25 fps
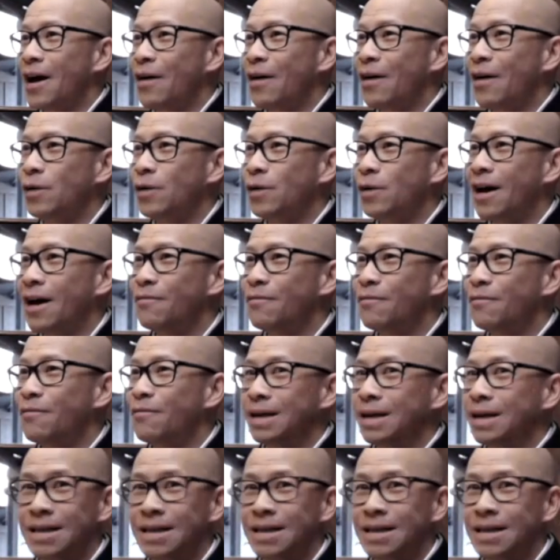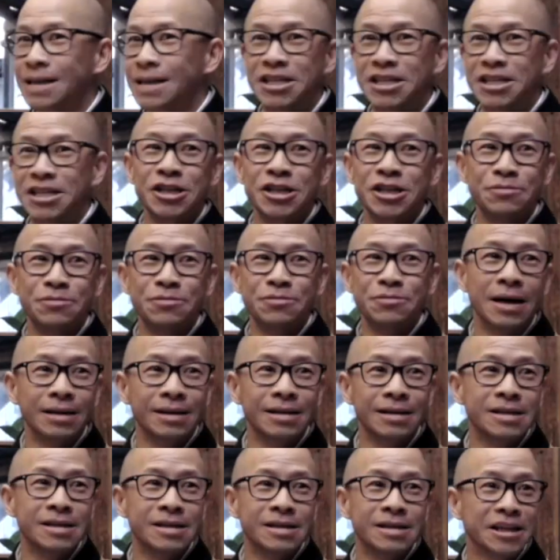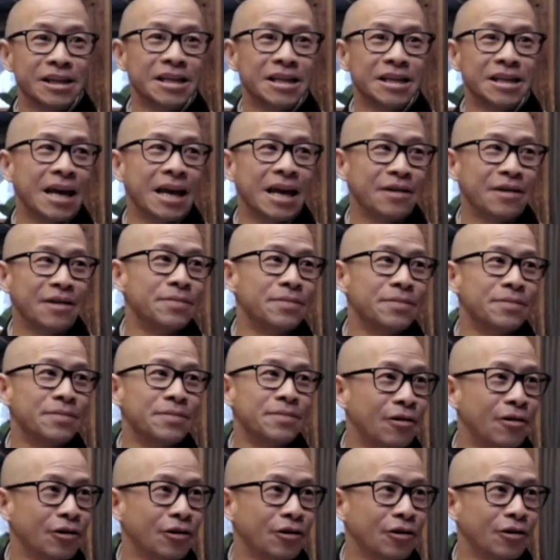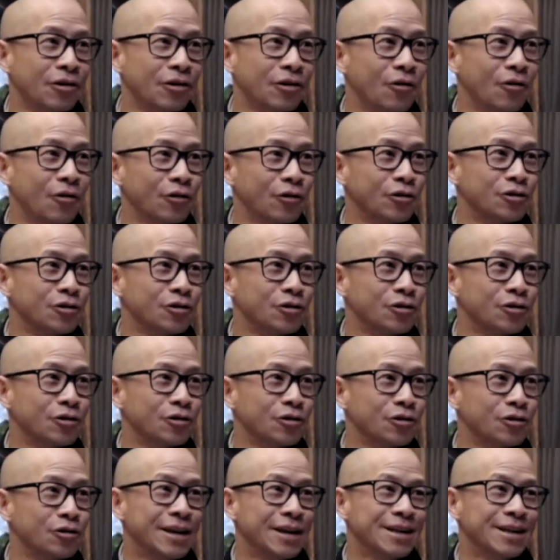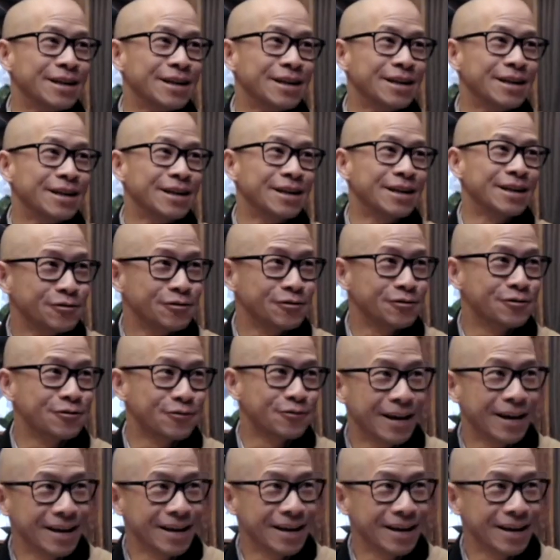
that we have been conditioned by listening to NPR or driving in a certain way.